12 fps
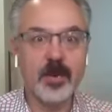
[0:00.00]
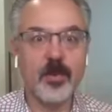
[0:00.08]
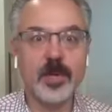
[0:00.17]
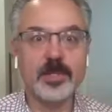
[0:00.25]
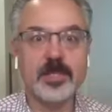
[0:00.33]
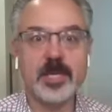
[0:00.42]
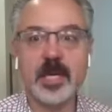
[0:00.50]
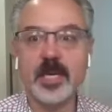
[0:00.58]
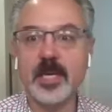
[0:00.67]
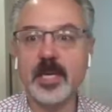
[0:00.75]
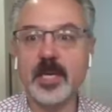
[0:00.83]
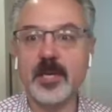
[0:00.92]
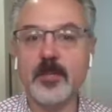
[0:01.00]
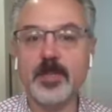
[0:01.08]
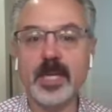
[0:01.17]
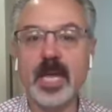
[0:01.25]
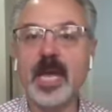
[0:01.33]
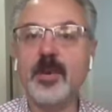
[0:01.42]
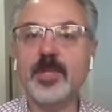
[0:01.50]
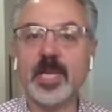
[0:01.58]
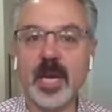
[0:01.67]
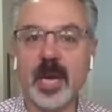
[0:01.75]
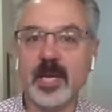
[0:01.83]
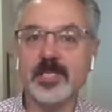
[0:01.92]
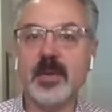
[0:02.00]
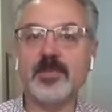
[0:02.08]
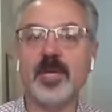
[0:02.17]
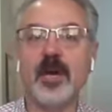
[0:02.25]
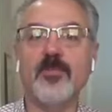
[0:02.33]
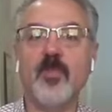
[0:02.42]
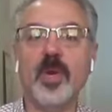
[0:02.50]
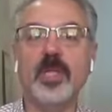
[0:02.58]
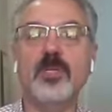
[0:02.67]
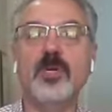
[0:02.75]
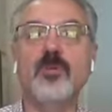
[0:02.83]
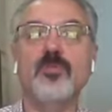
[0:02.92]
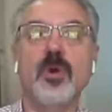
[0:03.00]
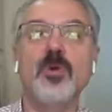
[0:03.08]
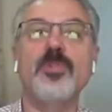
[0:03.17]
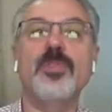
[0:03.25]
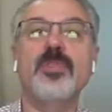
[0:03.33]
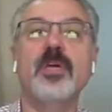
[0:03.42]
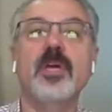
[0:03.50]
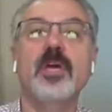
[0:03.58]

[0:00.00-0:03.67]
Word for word: was that, you know, playing with the concept of will growth